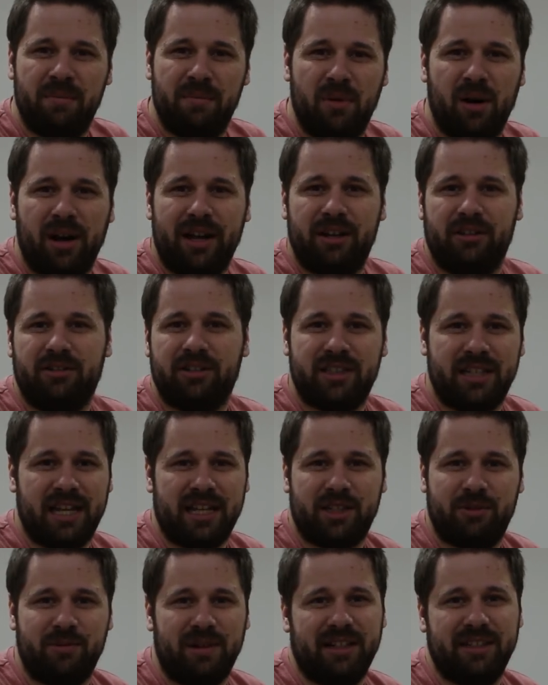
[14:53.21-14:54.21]
my own
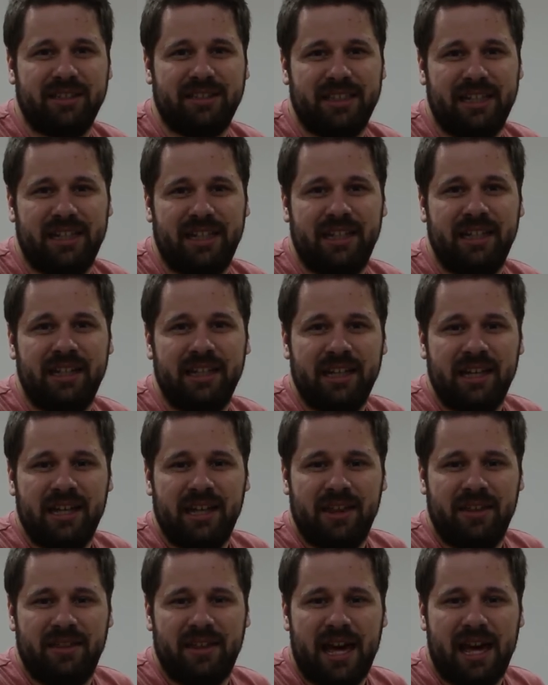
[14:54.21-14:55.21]
sexuality
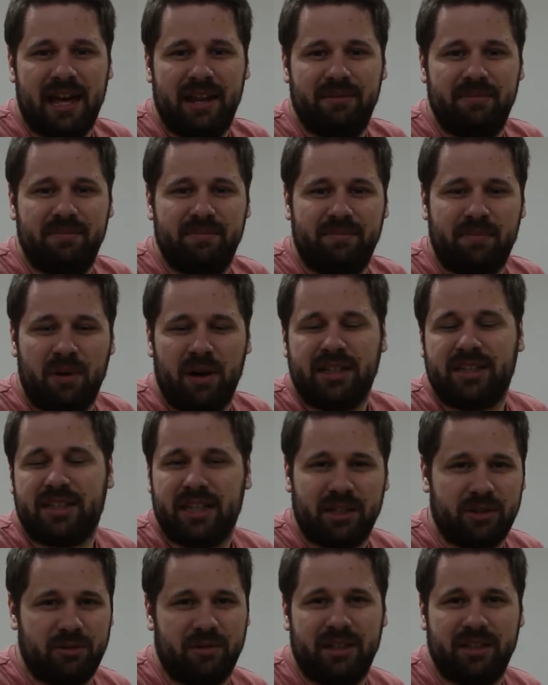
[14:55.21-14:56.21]
than
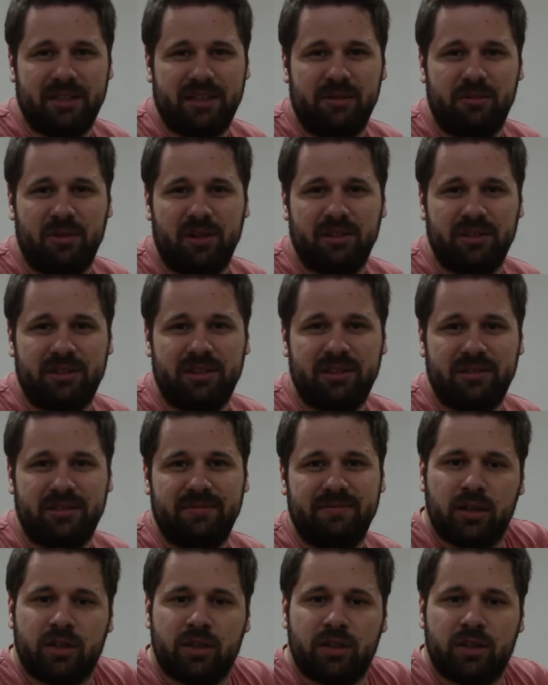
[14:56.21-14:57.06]
bisexuality was.